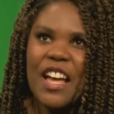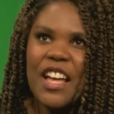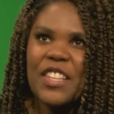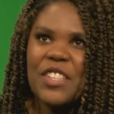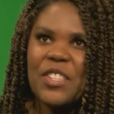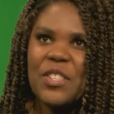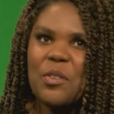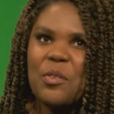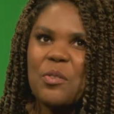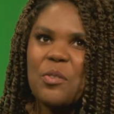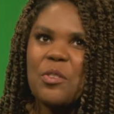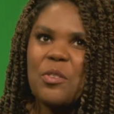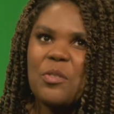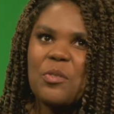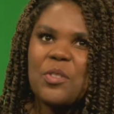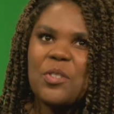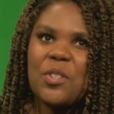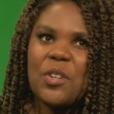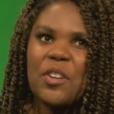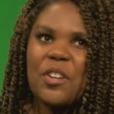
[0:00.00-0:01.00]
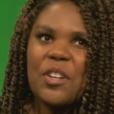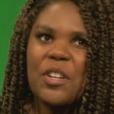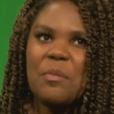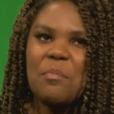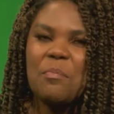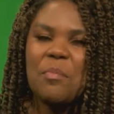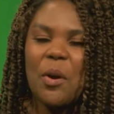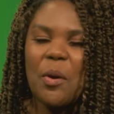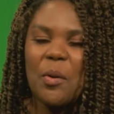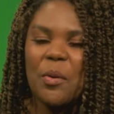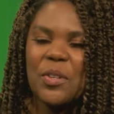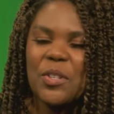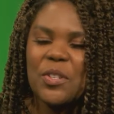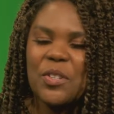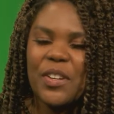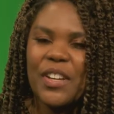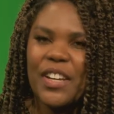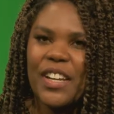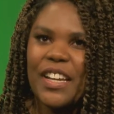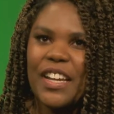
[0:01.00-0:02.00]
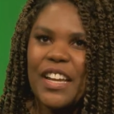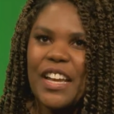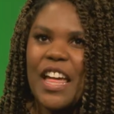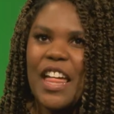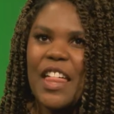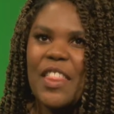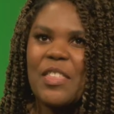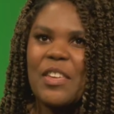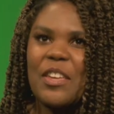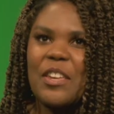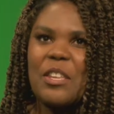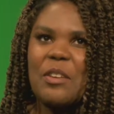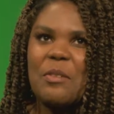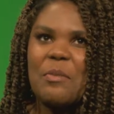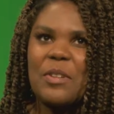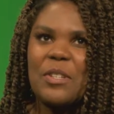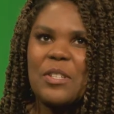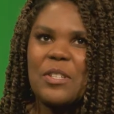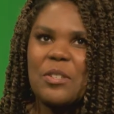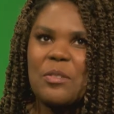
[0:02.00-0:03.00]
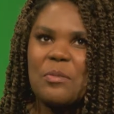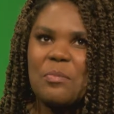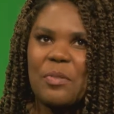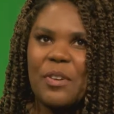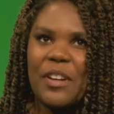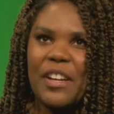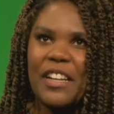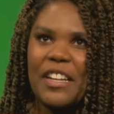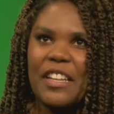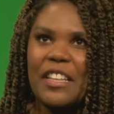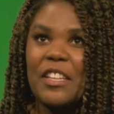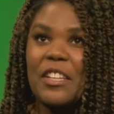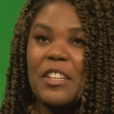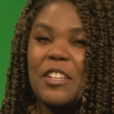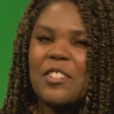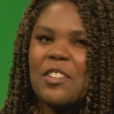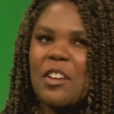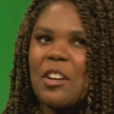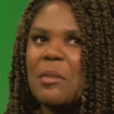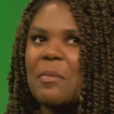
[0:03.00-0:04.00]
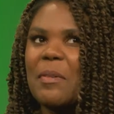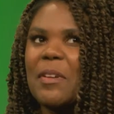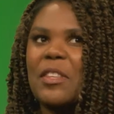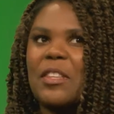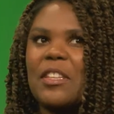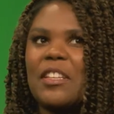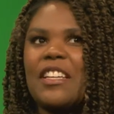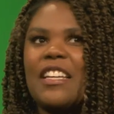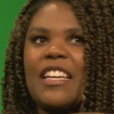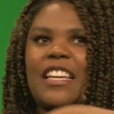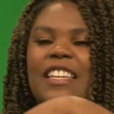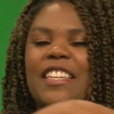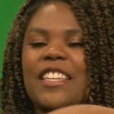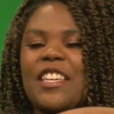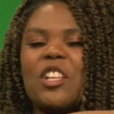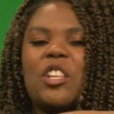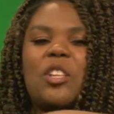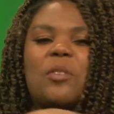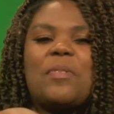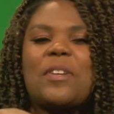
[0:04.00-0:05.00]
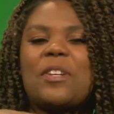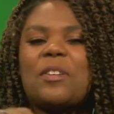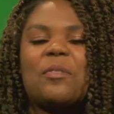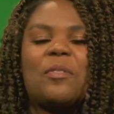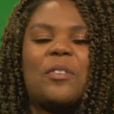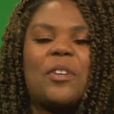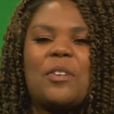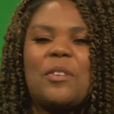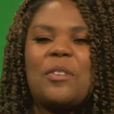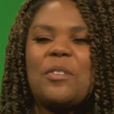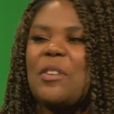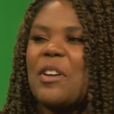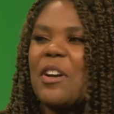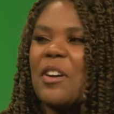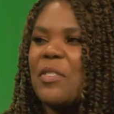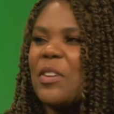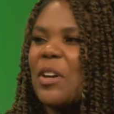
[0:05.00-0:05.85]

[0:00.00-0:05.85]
So you started in poetry, and then you went to print, and then you talked about the yellow brick road of